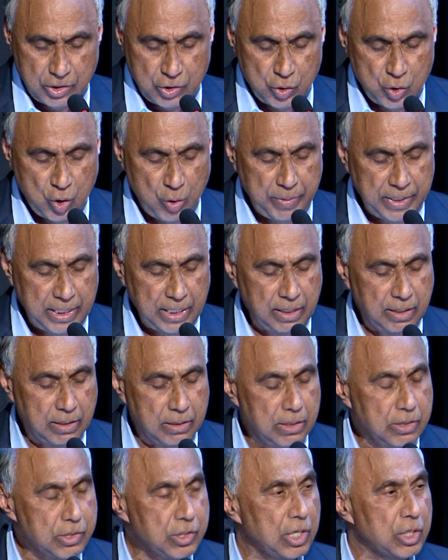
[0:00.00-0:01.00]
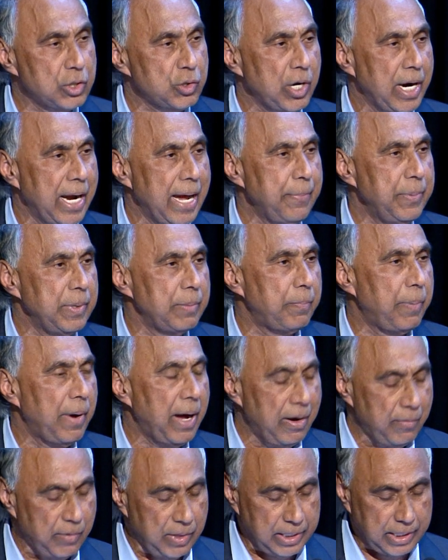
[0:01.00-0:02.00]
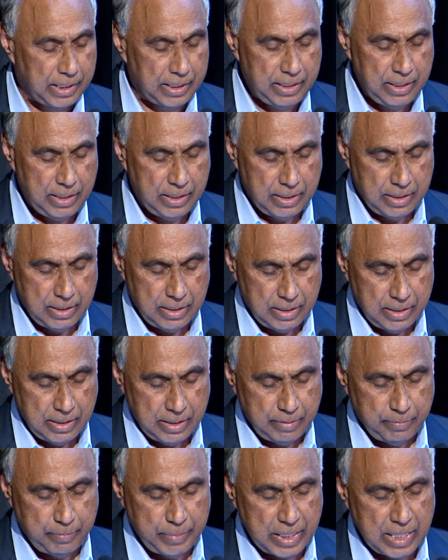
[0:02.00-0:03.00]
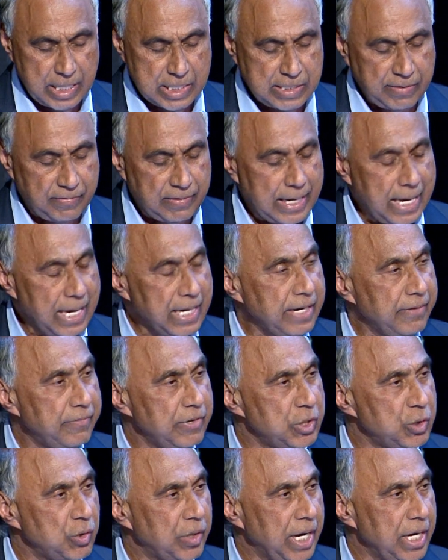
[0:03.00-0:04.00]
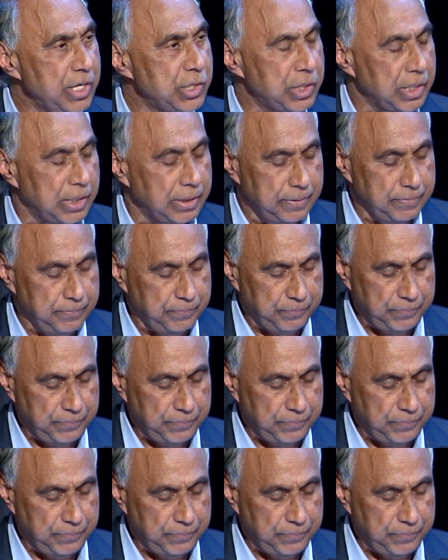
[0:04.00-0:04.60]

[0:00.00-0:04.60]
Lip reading: Too many girls are trapped in poverty because of lack of education.